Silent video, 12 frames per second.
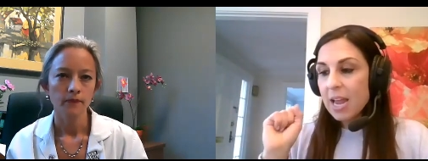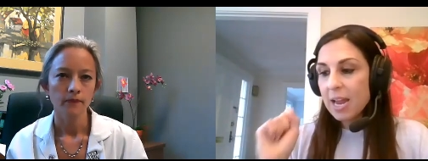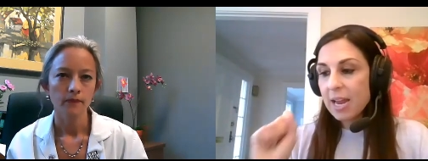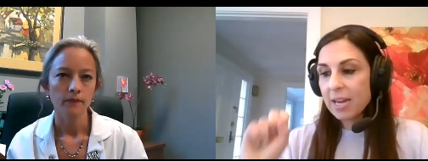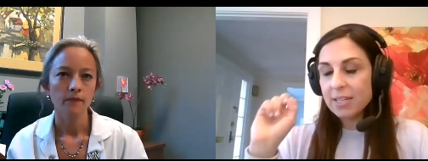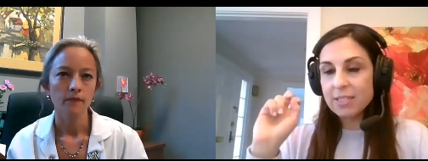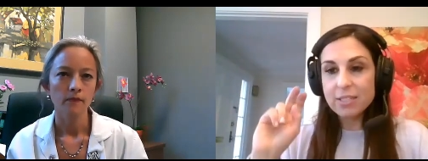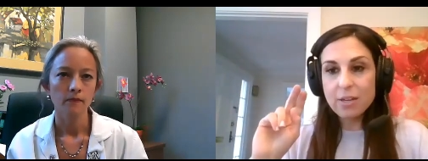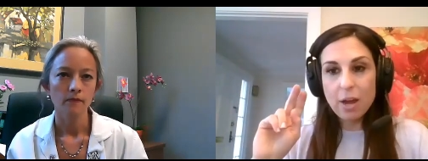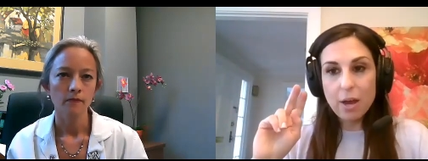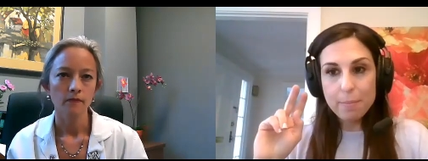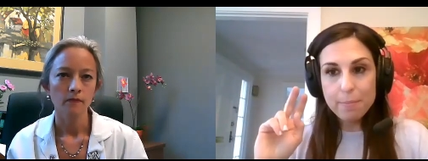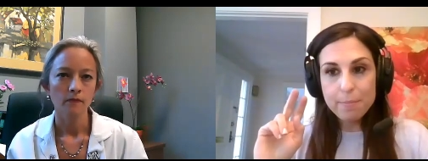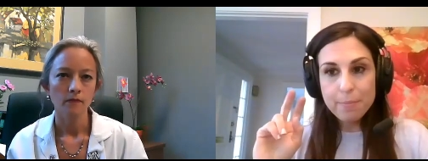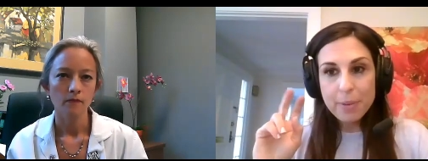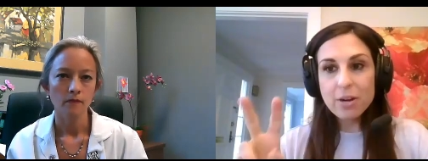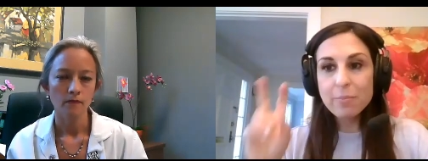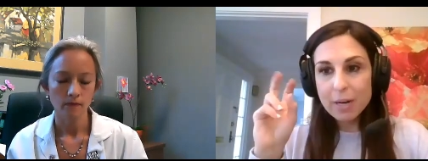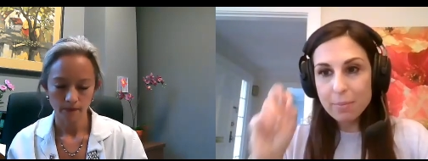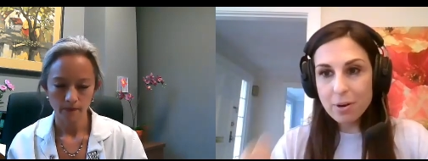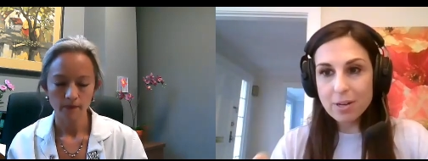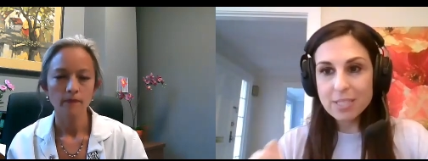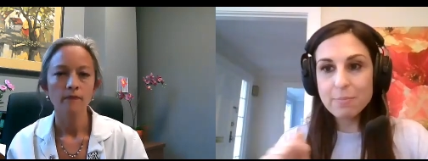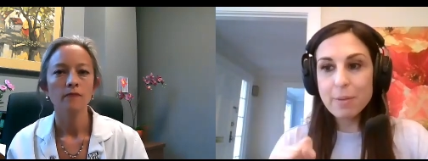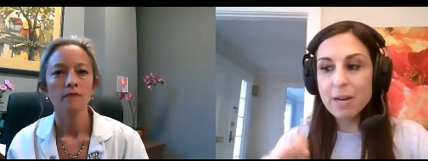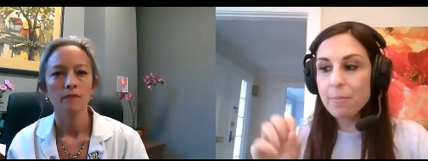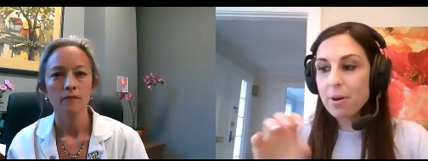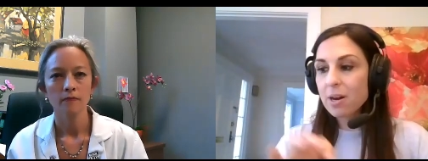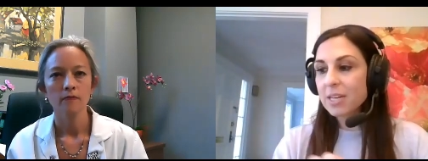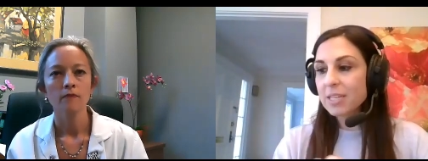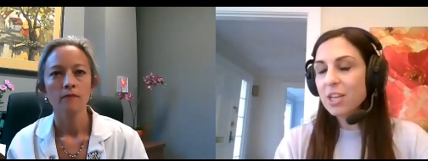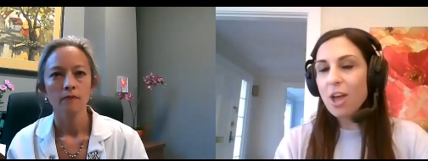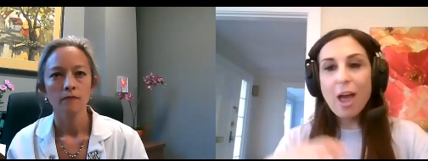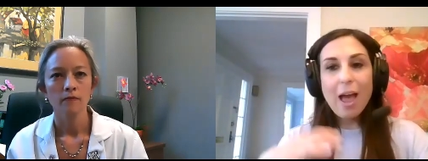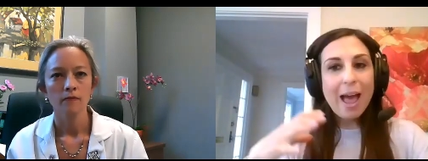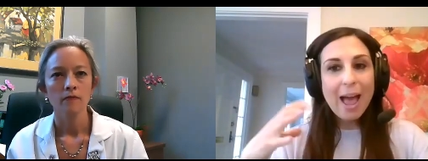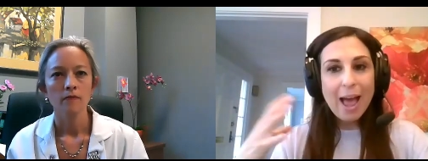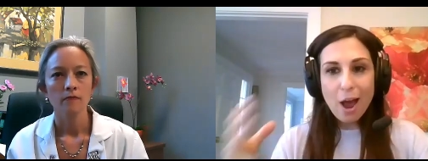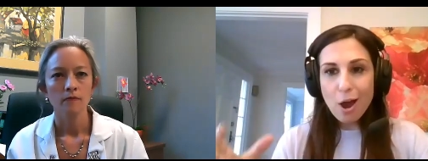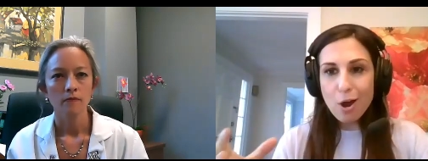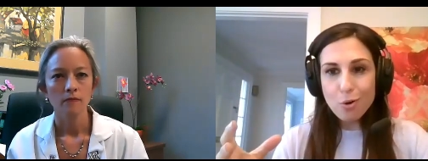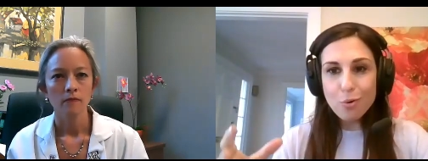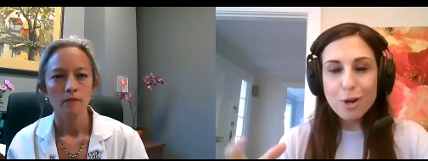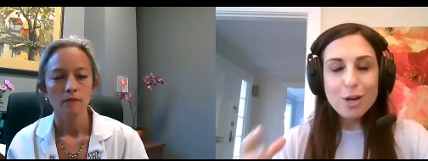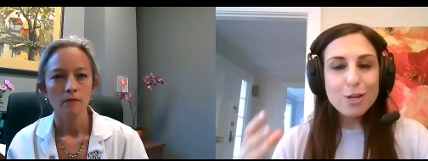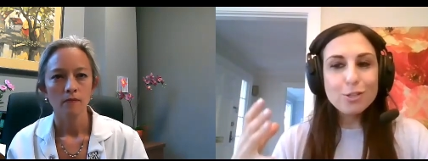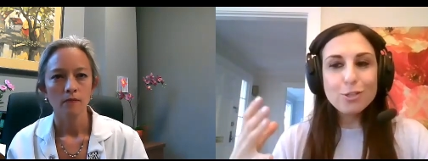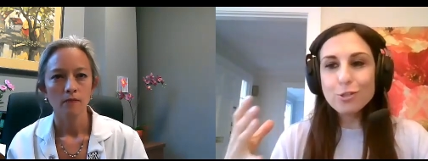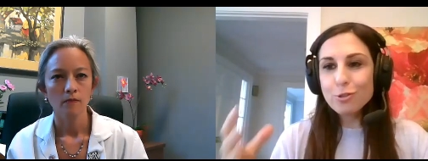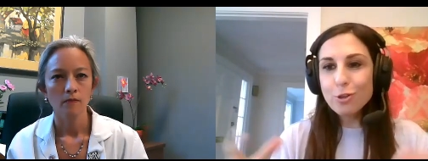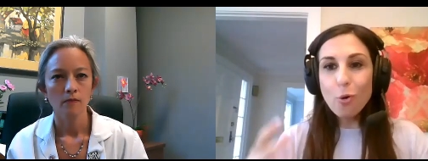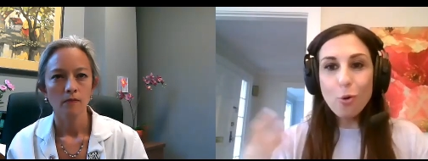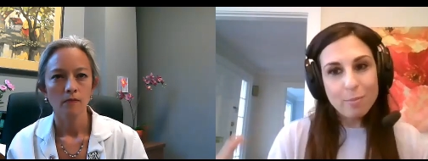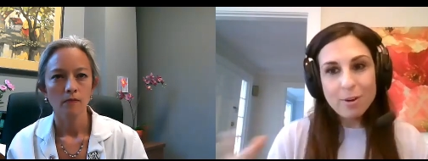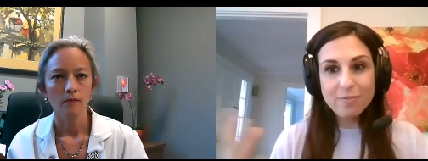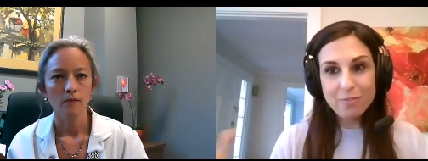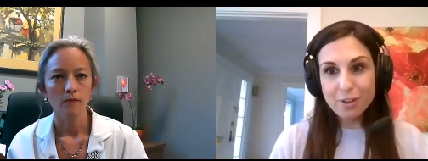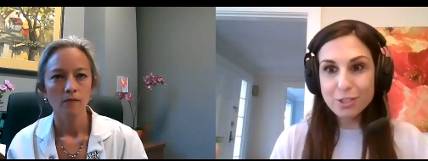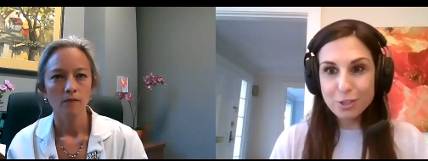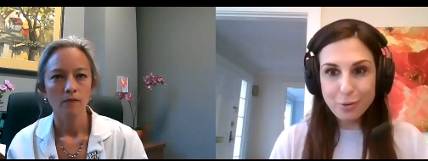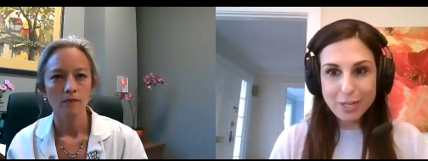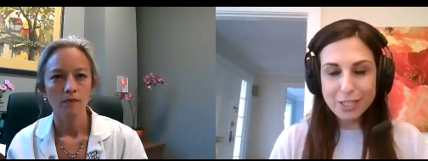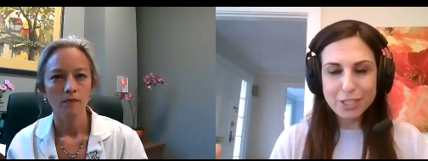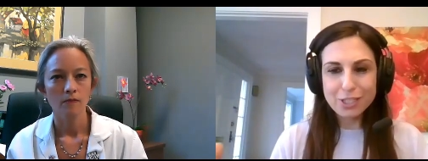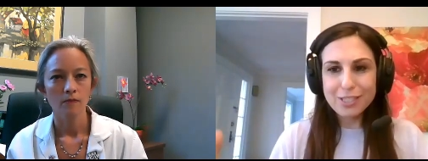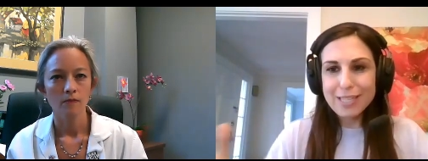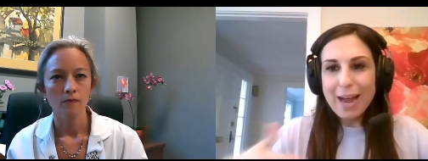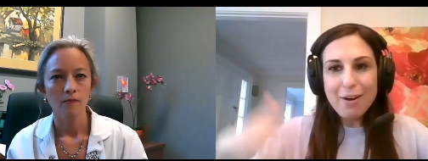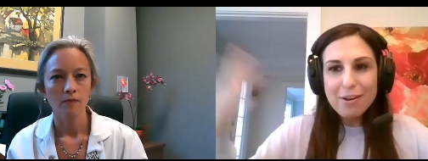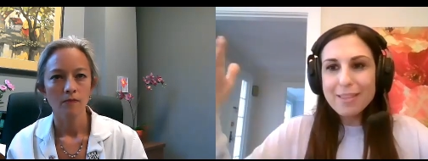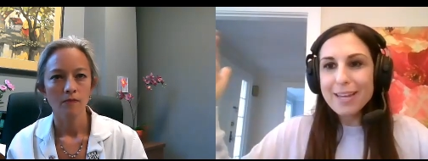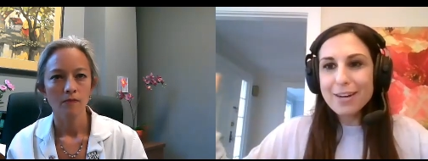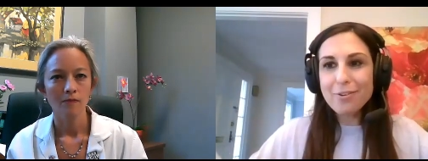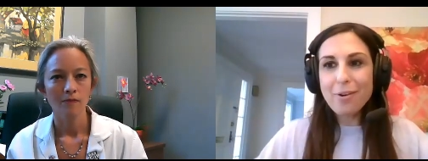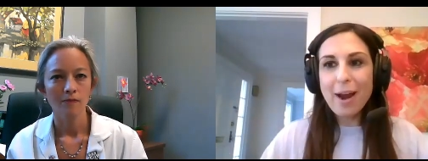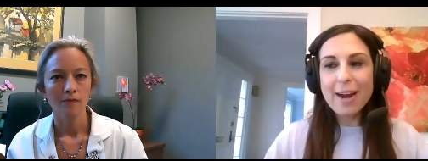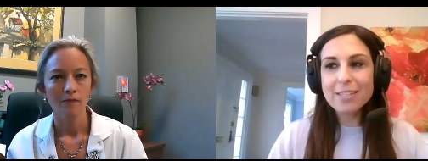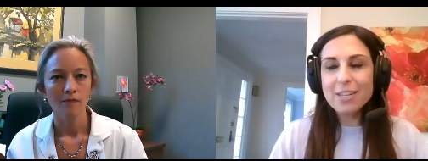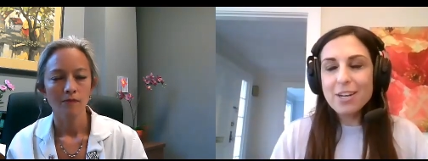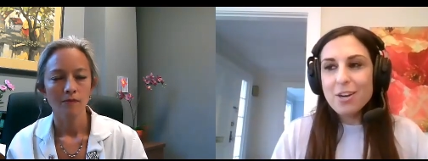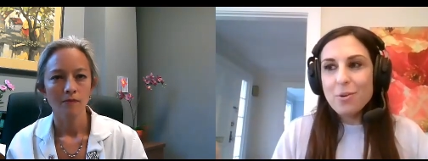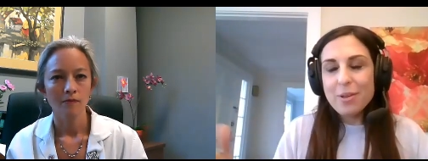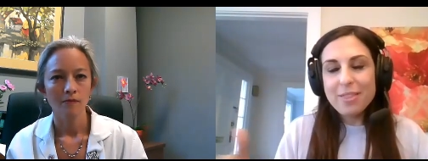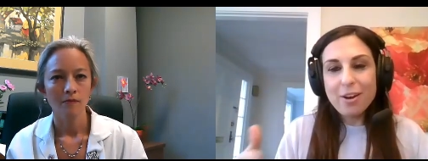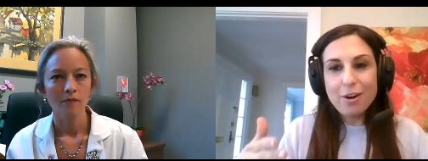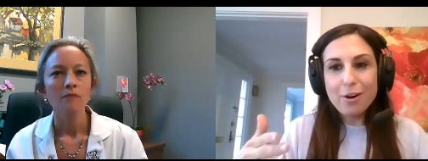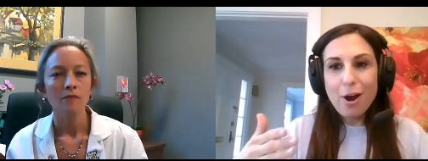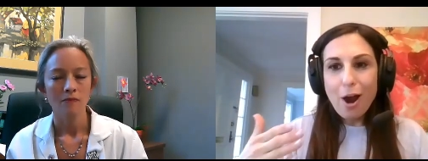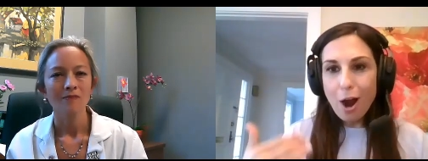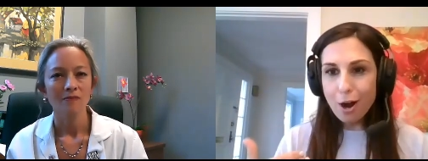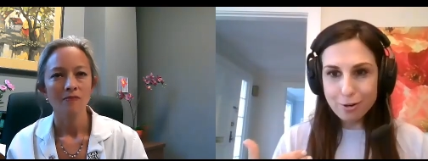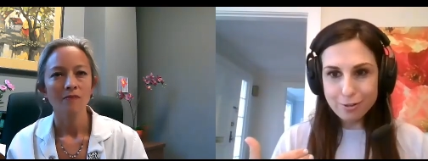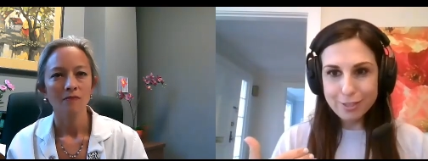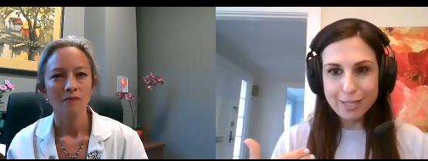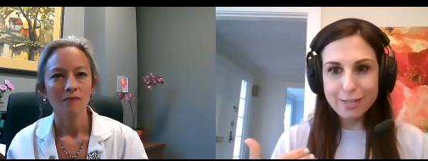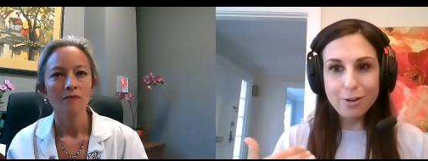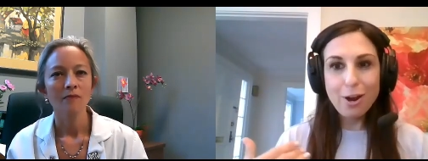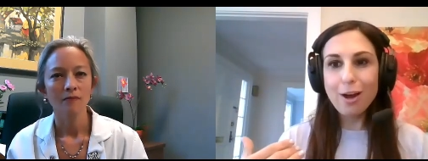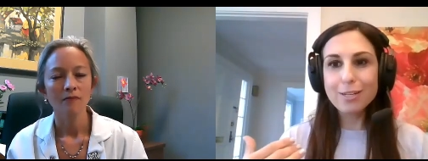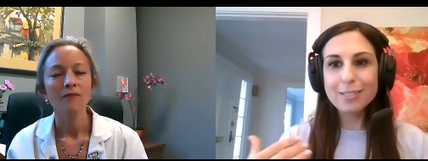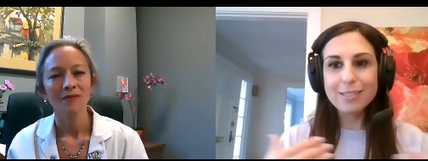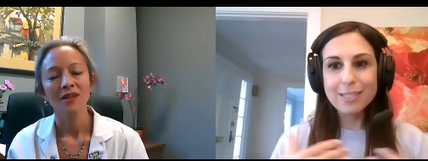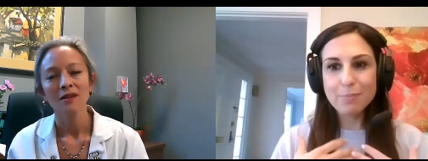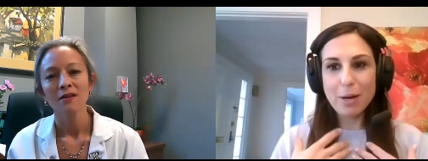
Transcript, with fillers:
Speaker 1: and perimenopause, menopause. How do the hormone fluctuations, how do they interact with our heart and cause these